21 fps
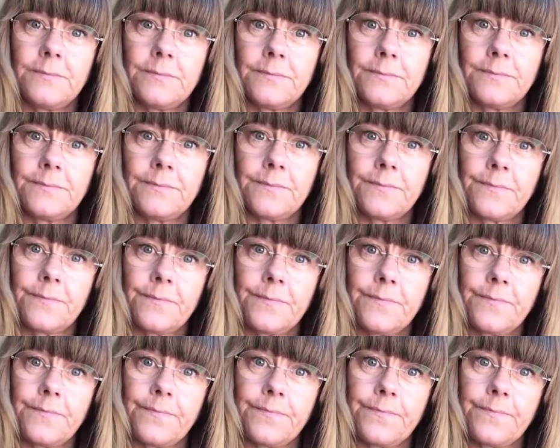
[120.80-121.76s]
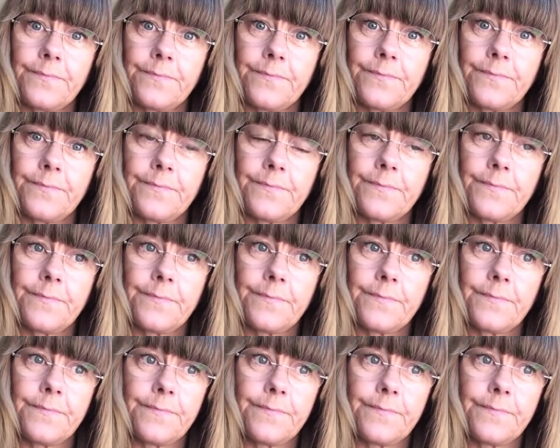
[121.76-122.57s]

Nobody speaks.